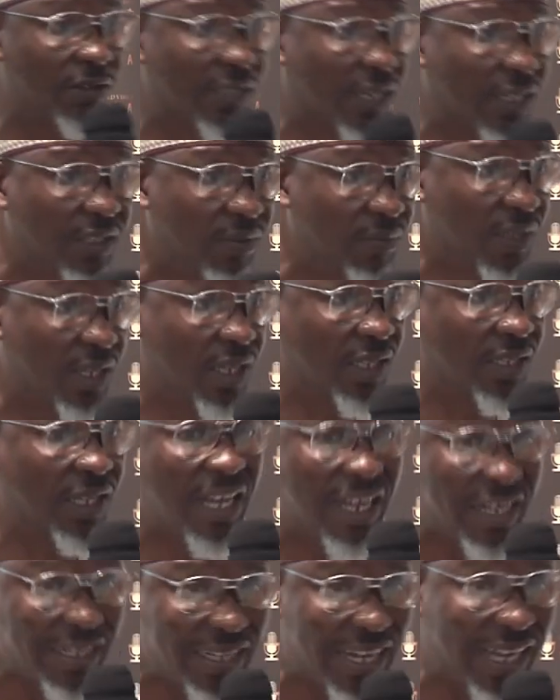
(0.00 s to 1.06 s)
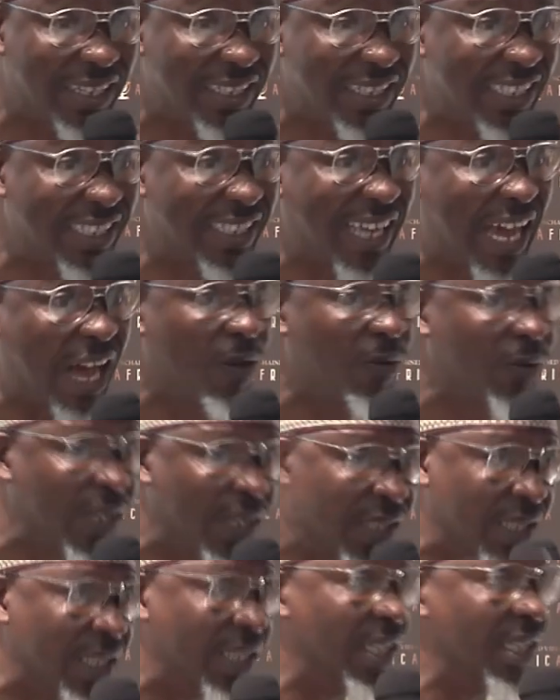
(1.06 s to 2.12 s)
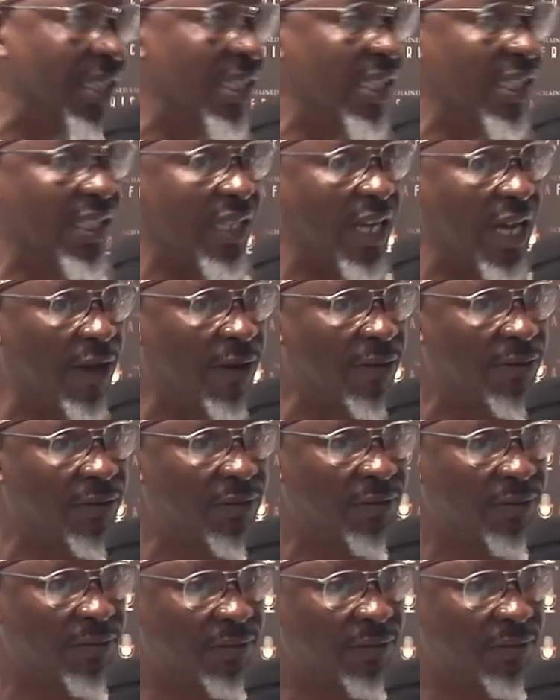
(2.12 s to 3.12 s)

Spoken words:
and your certificate. That is how easy it is now.